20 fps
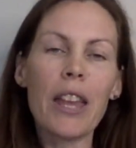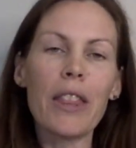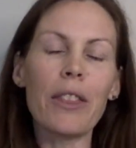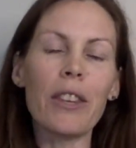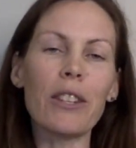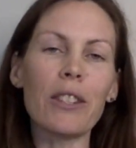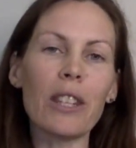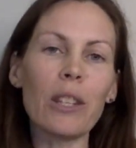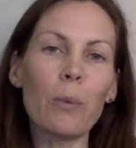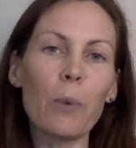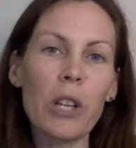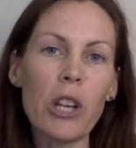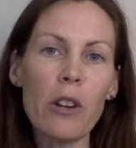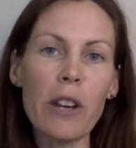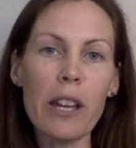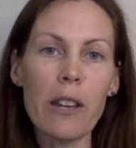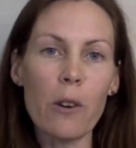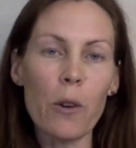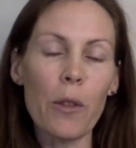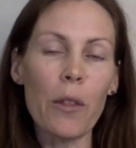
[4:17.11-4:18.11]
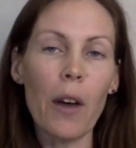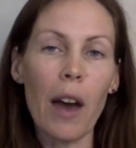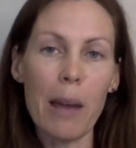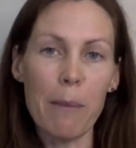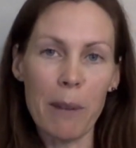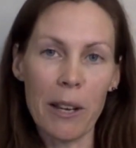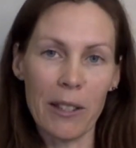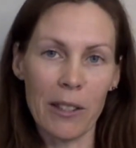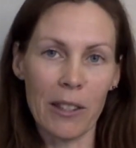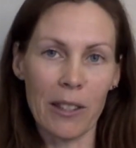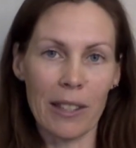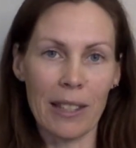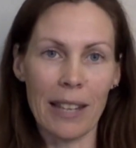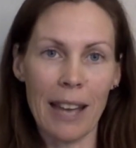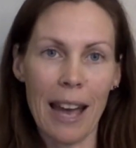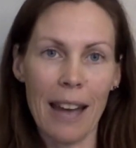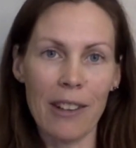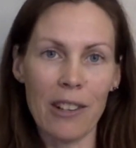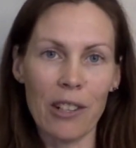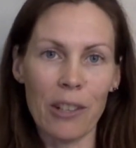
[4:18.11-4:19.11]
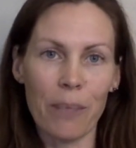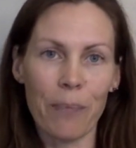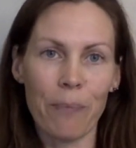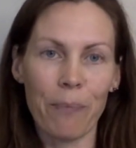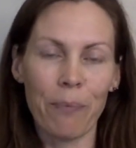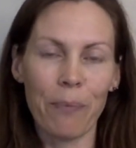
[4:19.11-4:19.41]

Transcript: This is where your inner thigh muscles attach.